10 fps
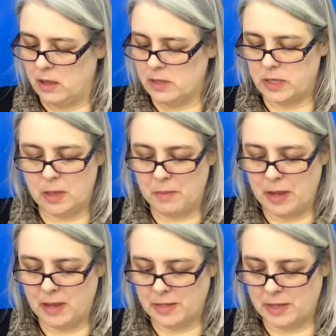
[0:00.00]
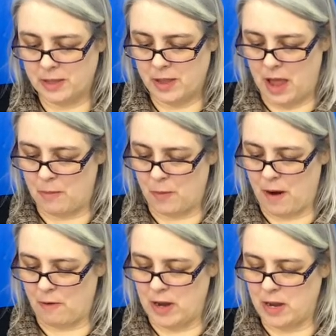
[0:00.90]
Slipping into the
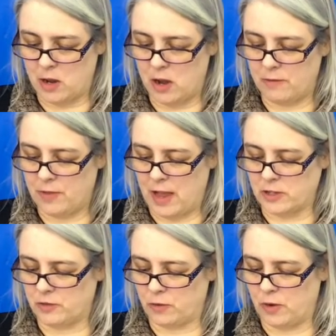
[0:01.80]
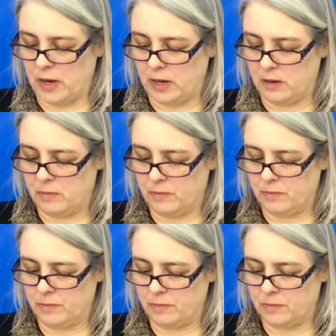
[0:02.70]
library, he caught a flash of green.
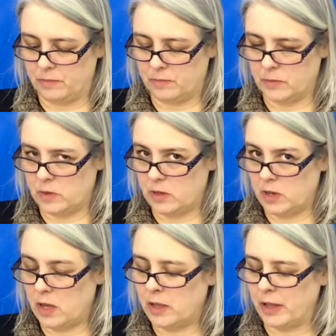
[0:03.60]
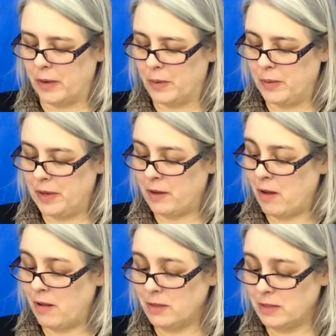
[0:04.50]
"Hello," he
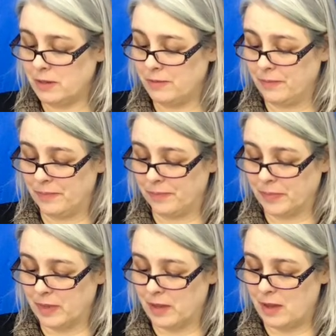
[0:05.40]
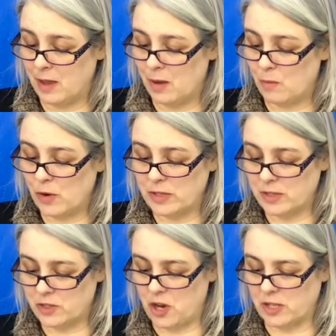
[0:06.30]
called.
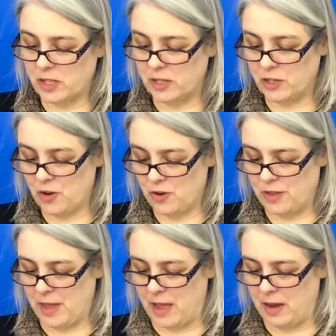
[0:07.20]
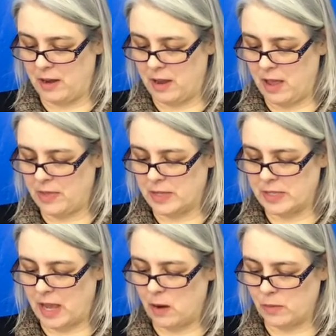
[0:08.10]
Princess Jocelyn turned then, and the
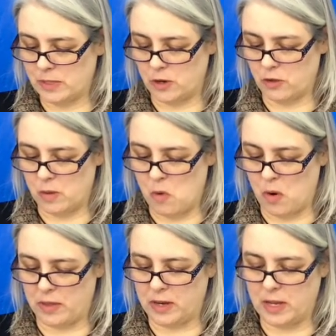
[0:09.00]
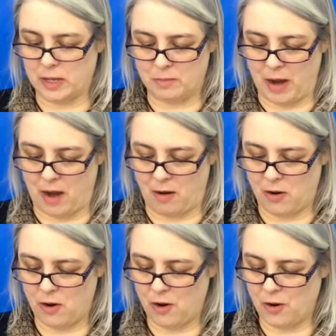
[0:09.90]
sight was nearly more than he could bear.
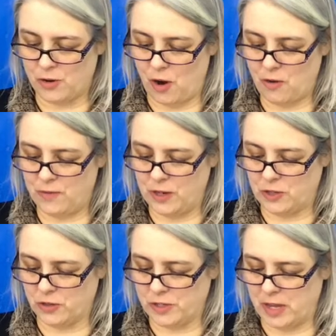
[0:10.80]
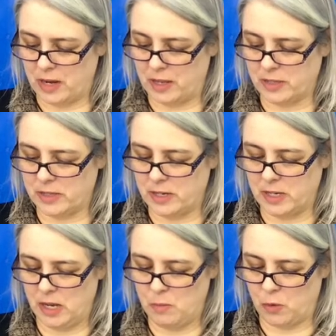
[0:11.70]
Her dark features set against the
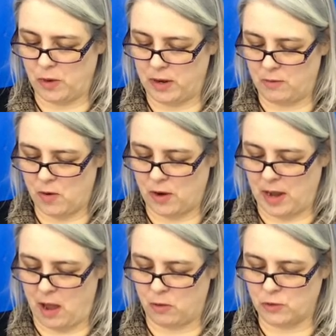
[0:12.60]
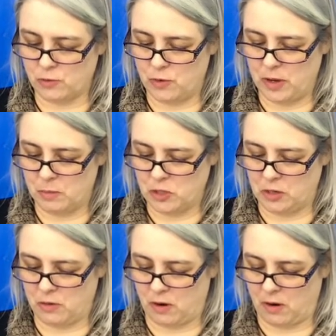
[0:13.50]
deep green of her gown drew him
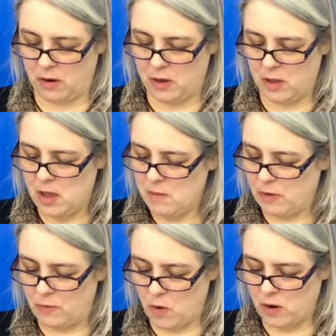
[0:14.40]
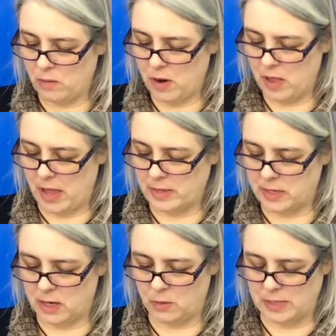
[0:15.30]
to her. Before he
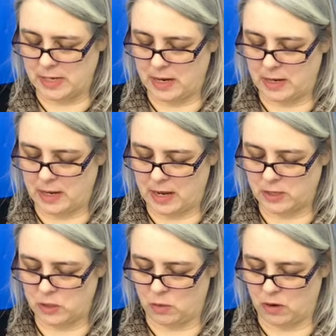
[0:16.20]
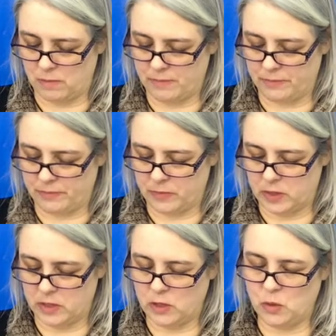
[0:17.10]
realized it, he was standing next to her.
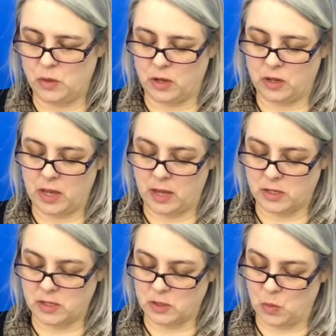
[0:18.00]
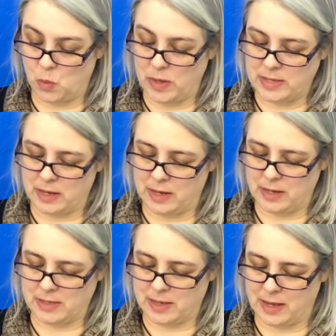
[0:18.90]
"You look exquisite,"
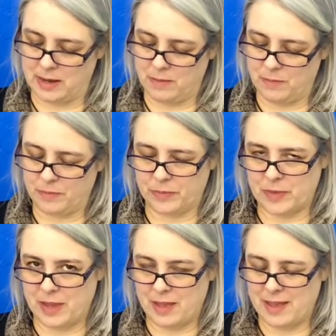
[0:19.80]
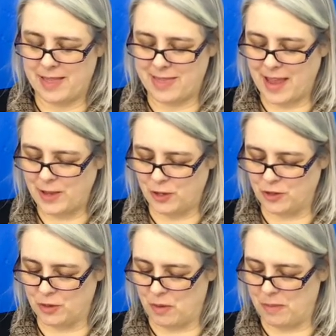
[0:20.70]
he said. "Thank you,"
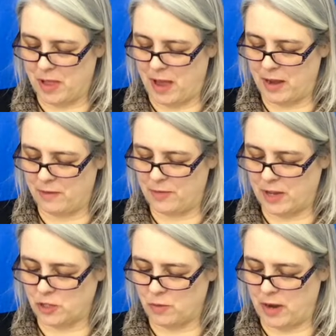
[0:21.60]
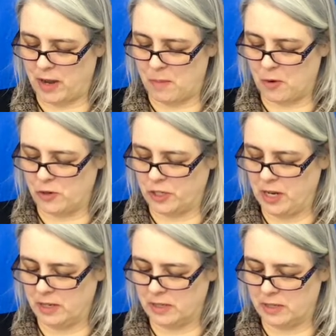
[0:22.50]
she replied, a flush running up her
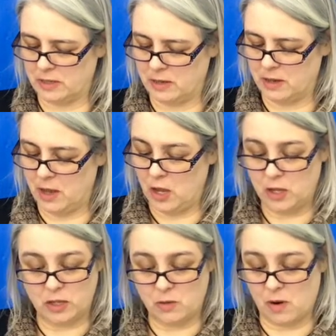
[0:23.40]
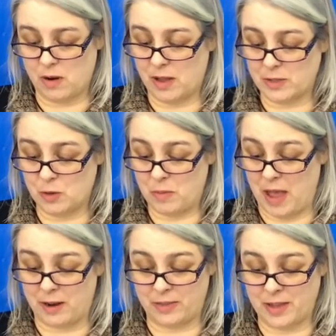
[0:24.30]
cheeks. "You are not so
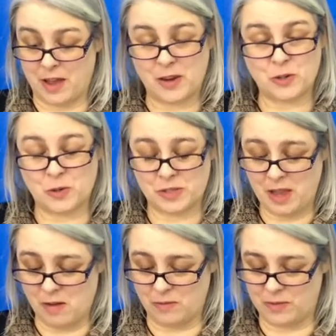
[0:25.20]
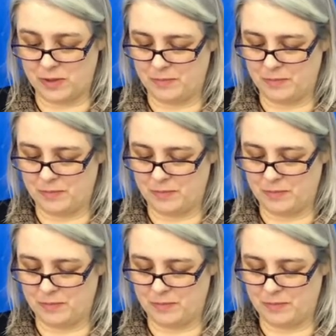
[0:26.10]
bad on the eyes yourself."